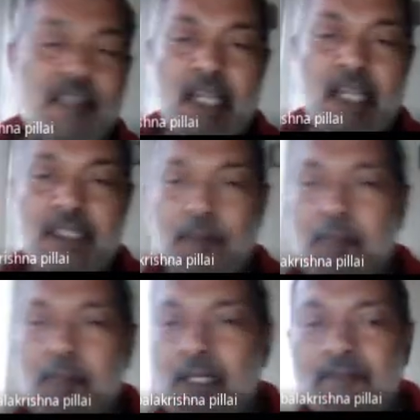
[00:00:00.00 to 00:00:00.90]
like the
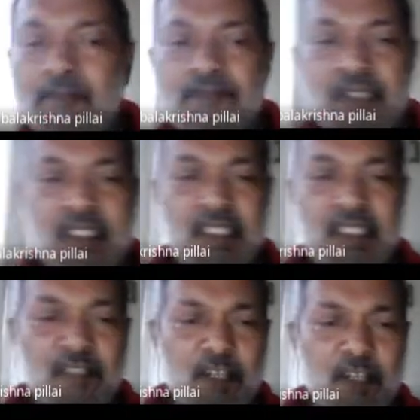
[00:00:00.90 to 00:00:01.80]
bubble in the
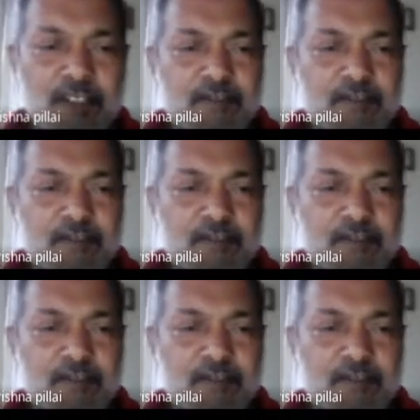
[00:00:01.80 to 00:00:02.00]
water.